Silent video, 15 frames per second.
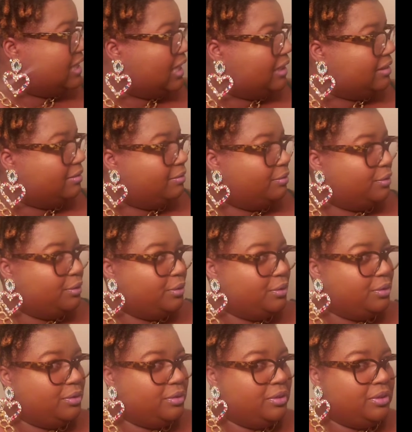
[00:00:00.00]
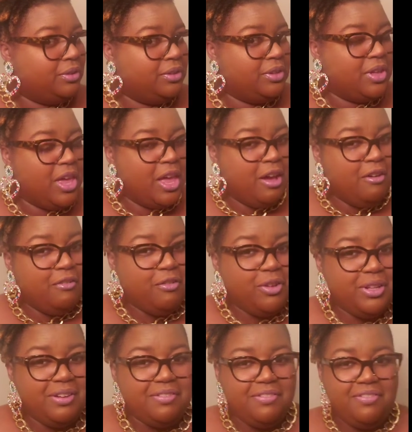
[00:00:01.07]
got the
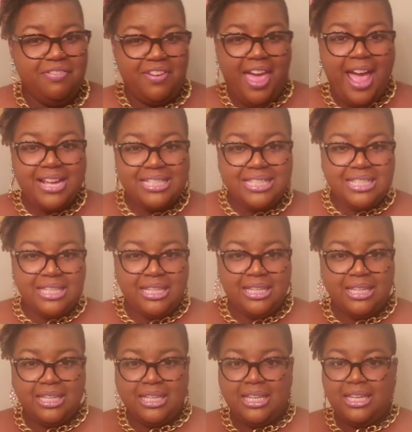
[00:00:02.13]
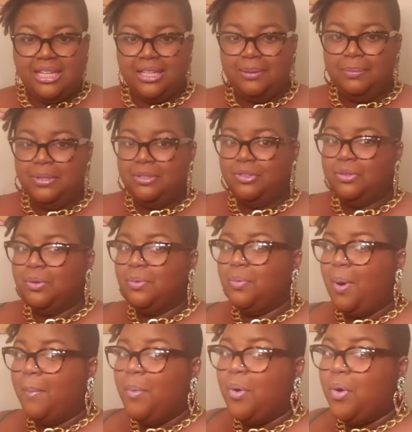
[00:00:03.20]
full effects. Let me do
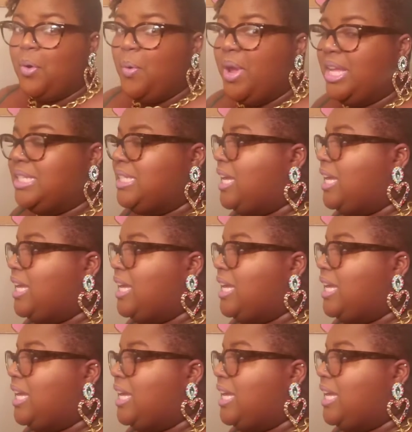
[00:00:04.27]
one more quick